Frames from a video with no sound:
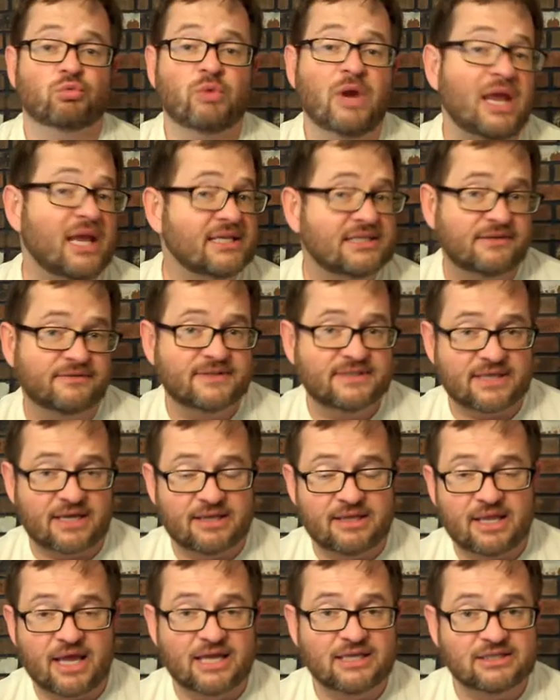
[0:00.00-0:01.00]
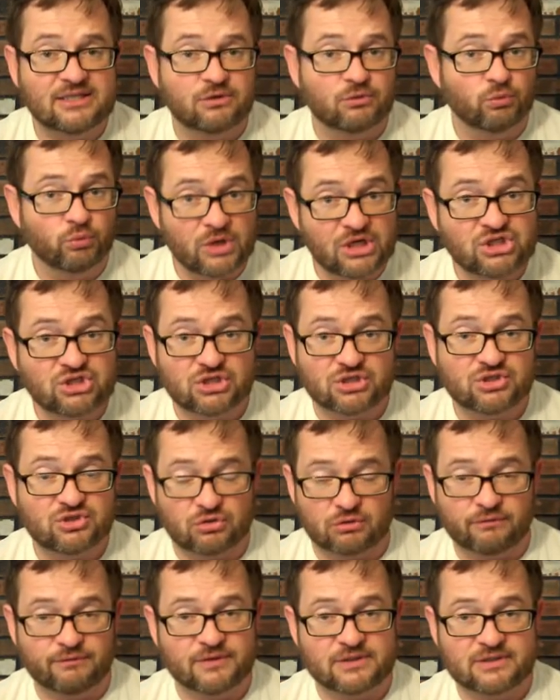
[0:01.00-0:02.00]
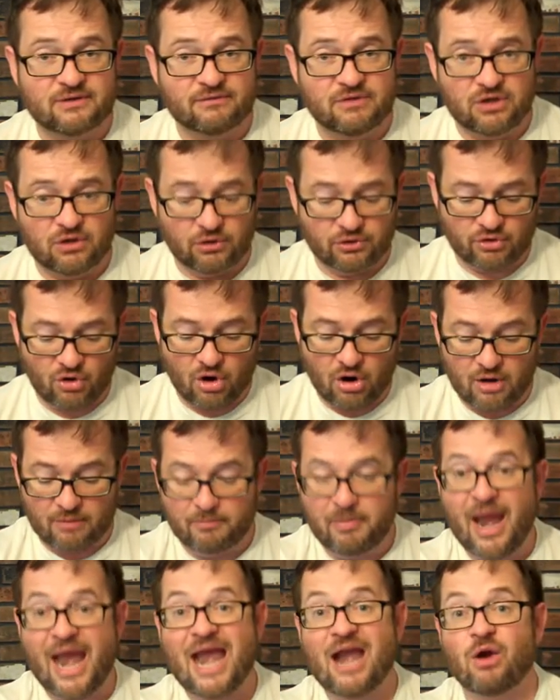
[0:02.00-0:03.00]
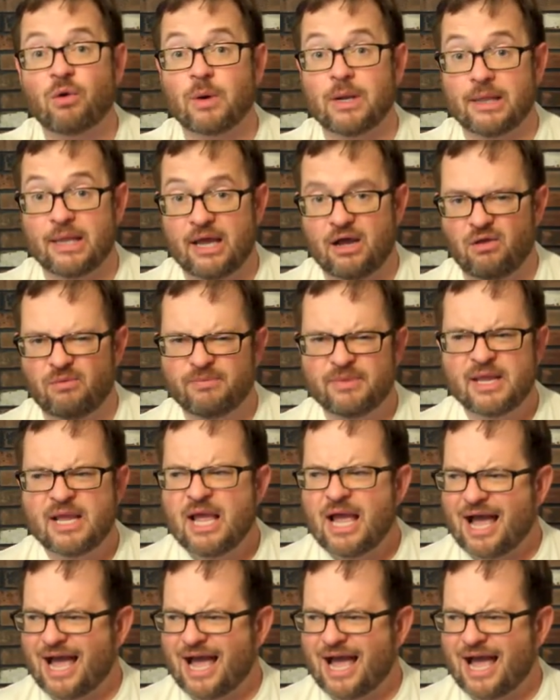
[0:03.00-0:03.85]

the rays of sunlight that reach the surface of the Earth are parallel.